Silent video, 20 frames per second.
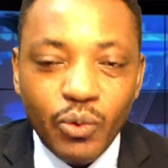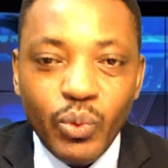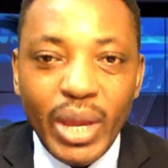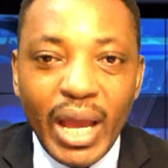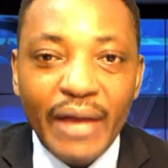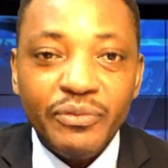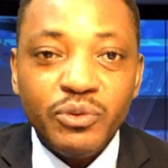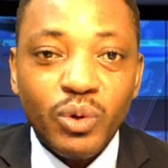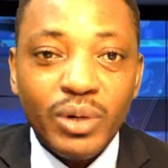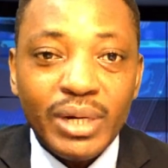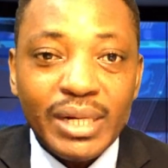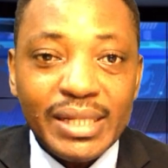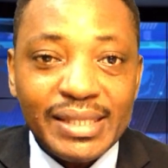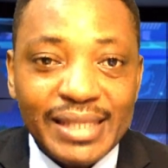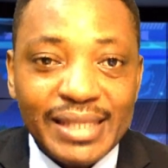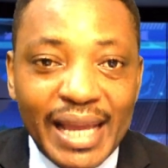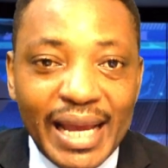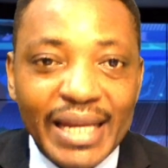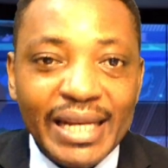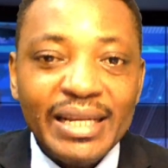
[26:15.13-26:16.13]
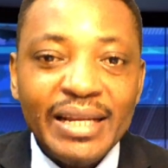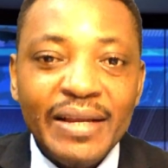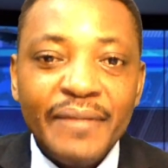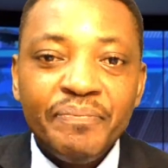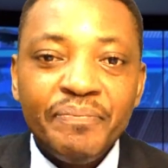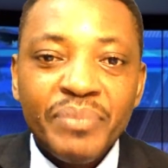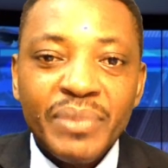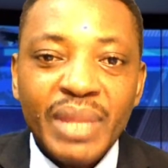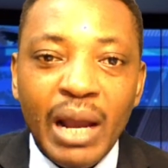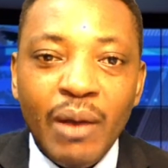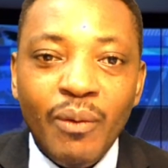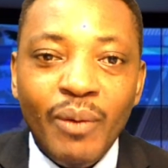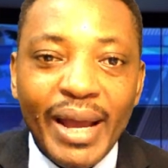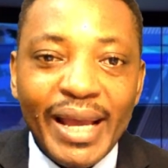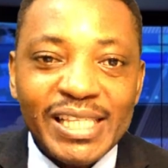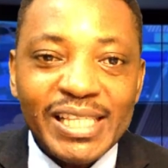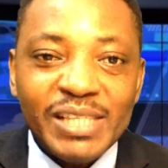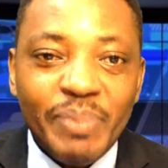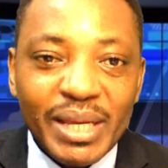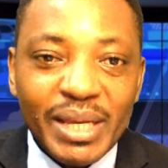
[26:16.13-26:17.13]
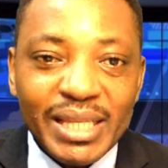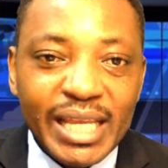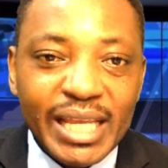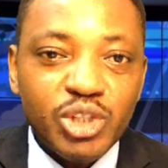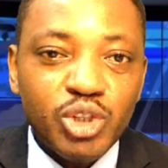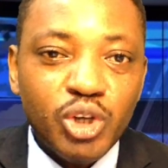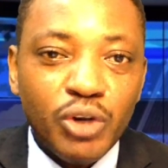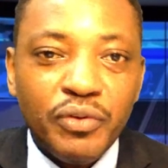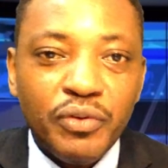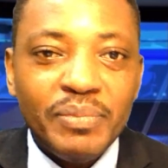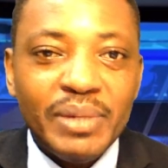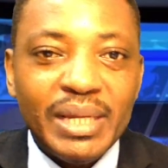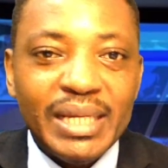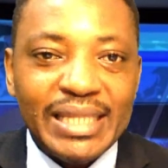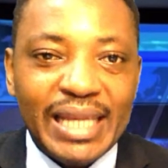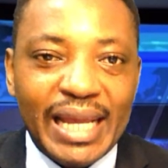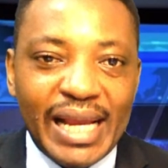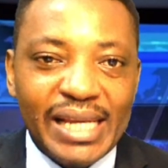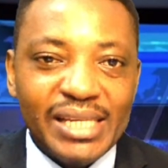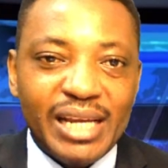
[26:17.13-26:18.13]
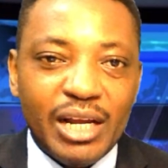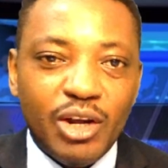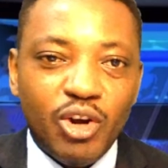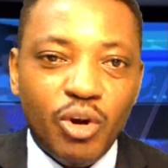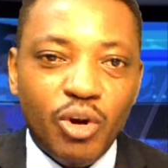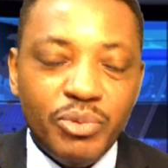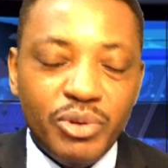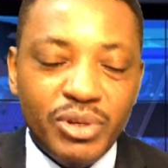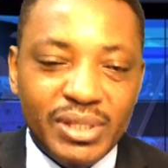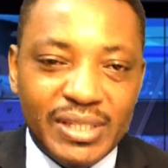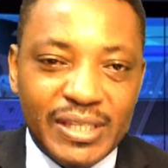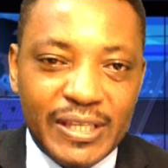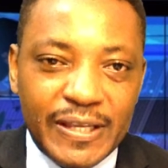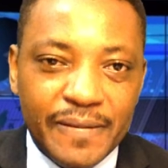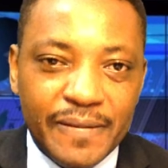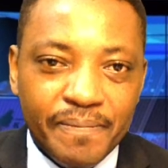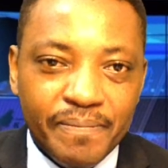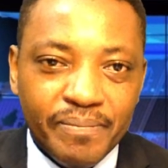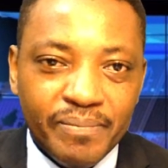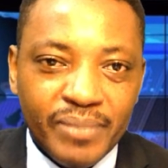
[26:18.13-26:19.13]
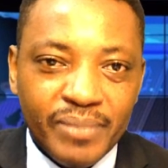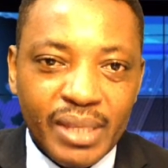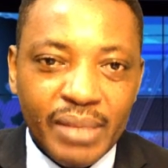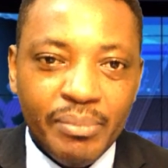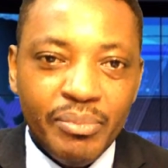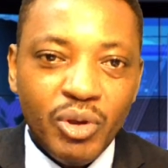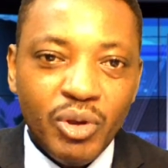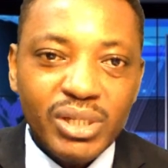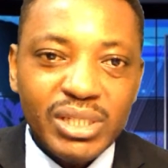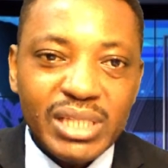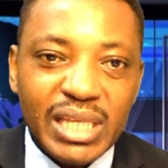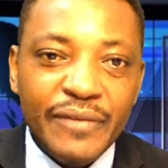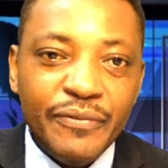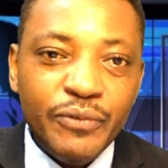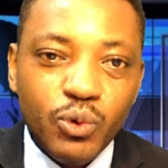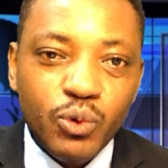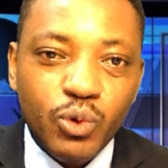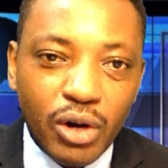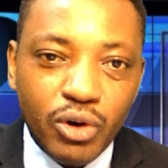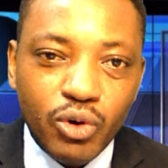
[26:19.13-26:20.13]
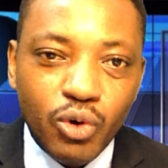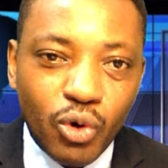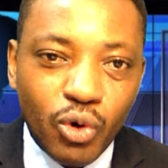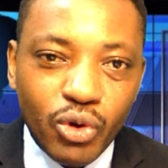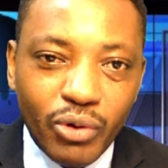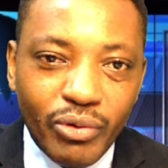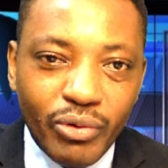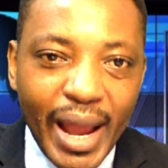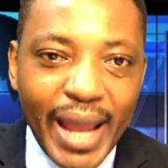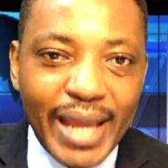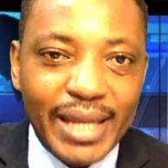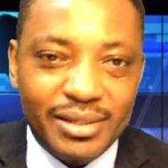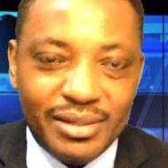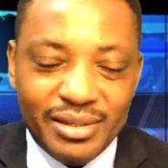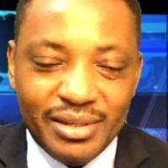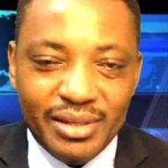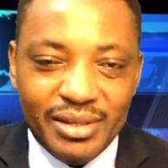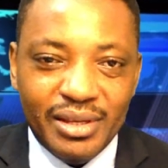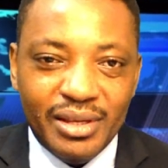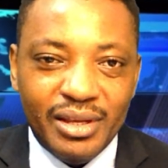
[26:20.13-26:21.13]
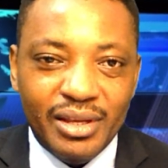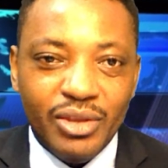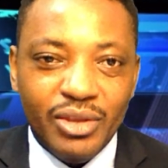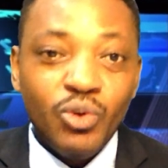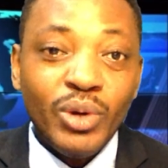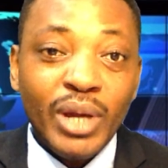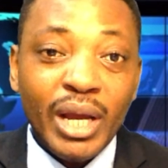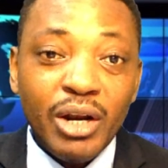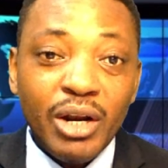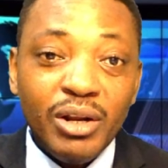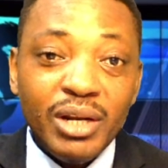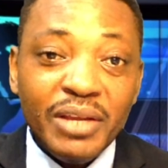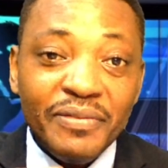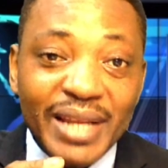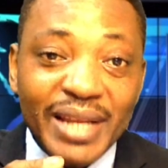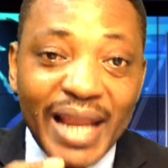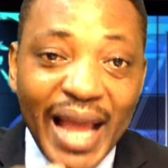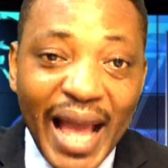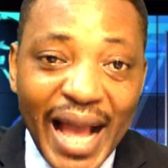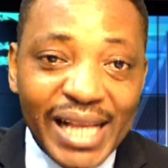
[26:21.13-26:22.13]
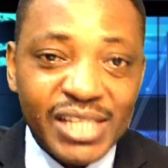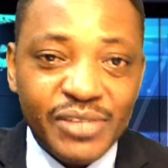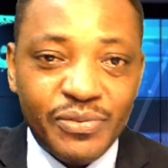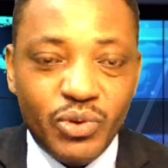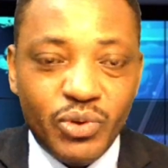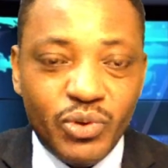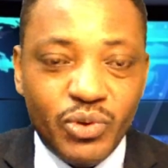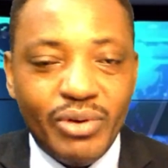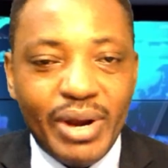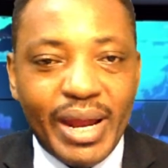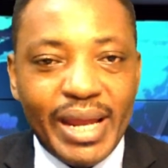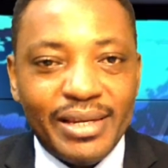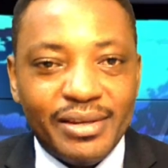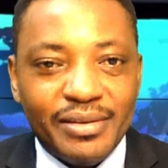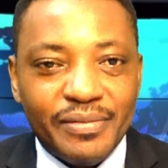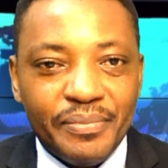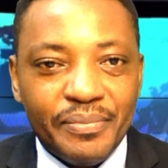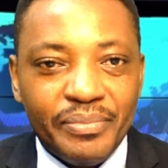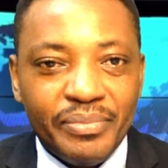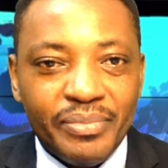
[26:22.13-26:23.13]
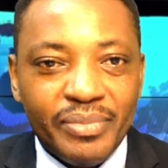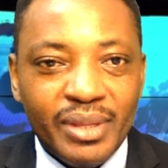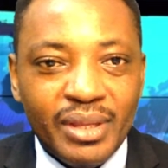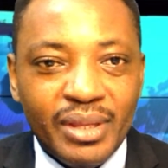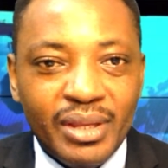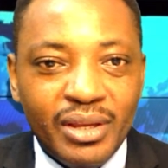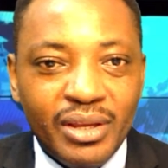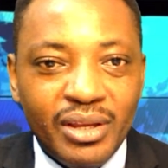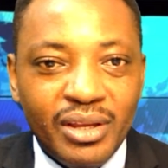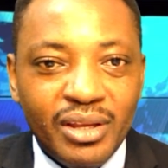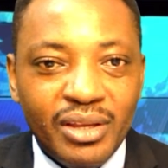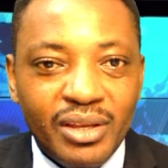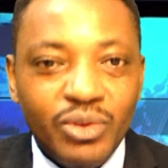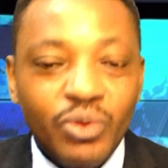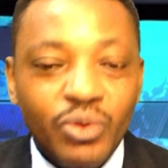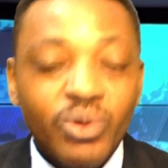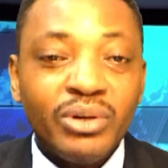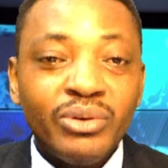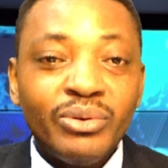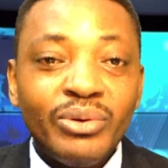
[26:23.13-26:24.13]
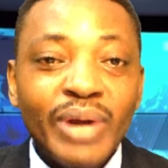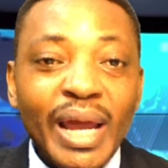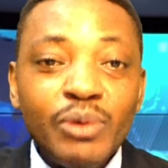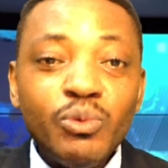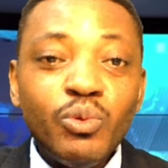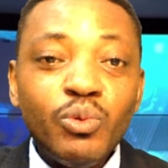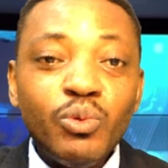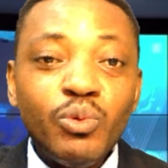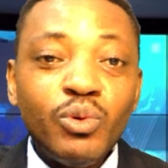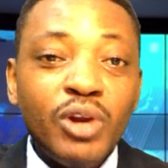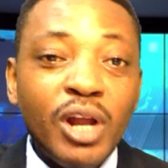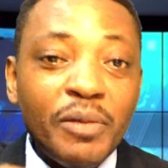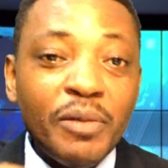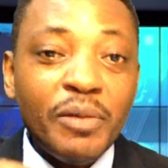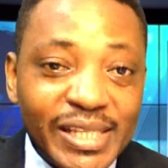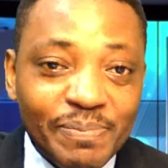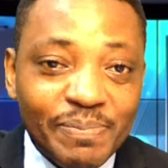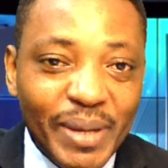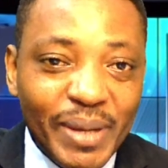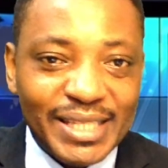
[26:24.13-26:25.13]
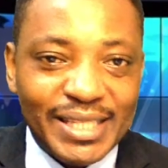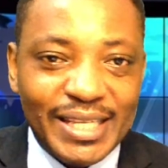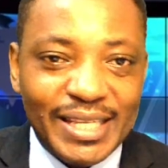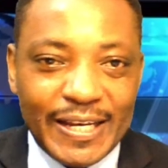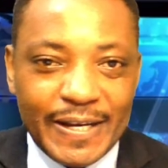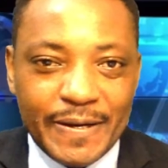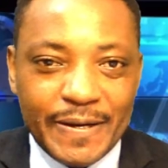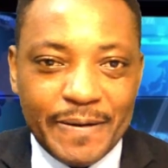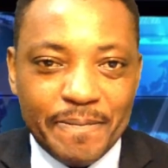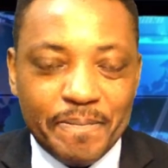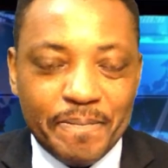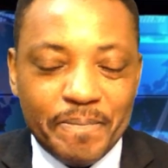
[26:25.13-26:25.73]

We have to understand our expectation from the international community. Because if you don't know your right, you cannot even ask for your right. Your right will not be respected.